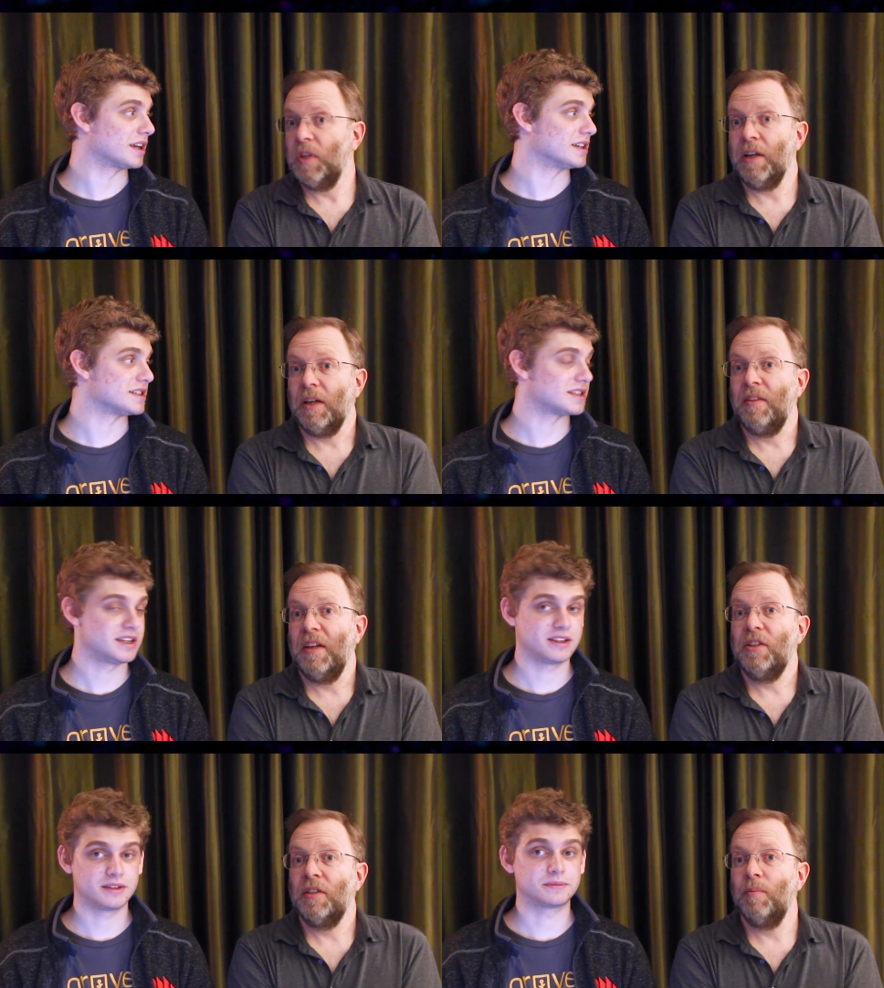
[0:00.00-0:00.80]
Speaker 1: Because and
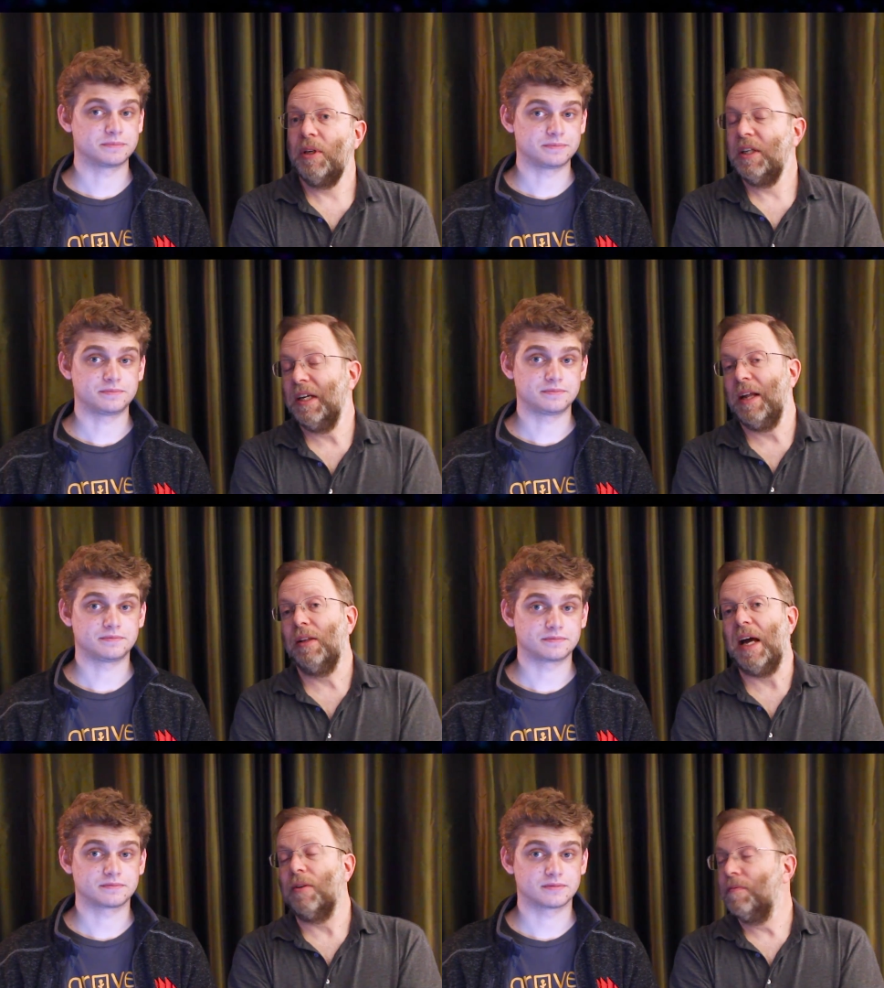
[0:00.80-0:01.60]
they just admitted it
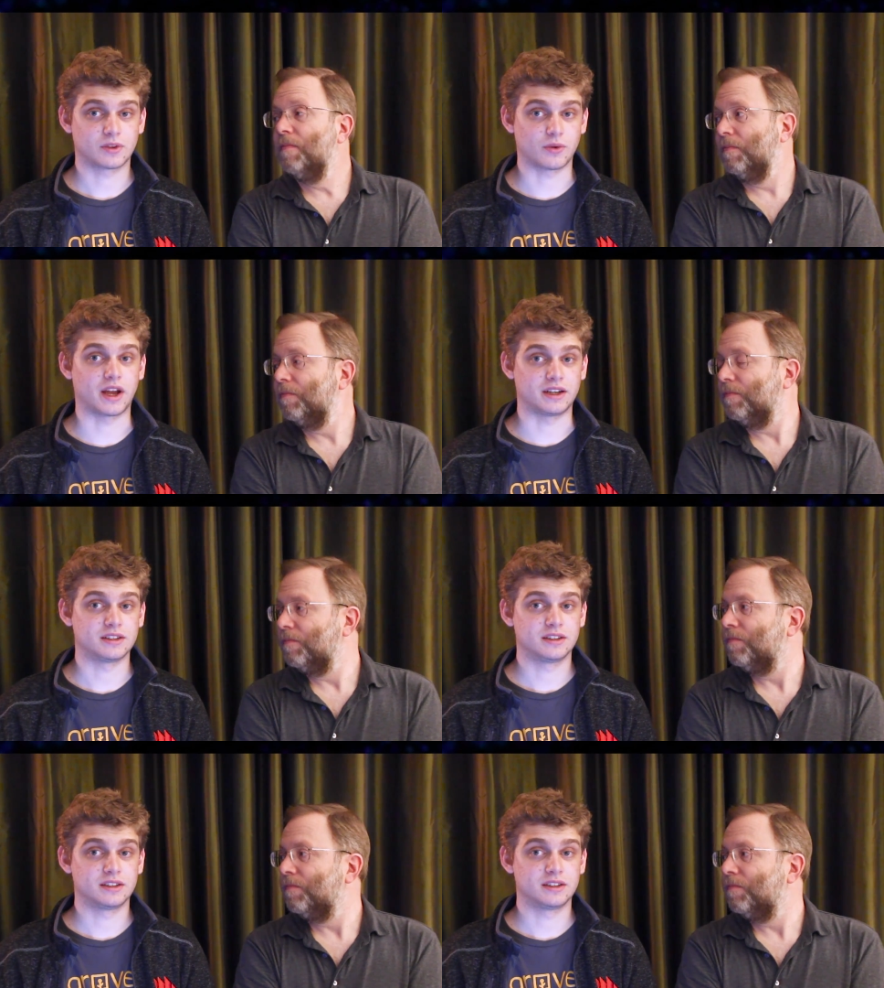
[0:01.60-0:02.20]
out loud. Right.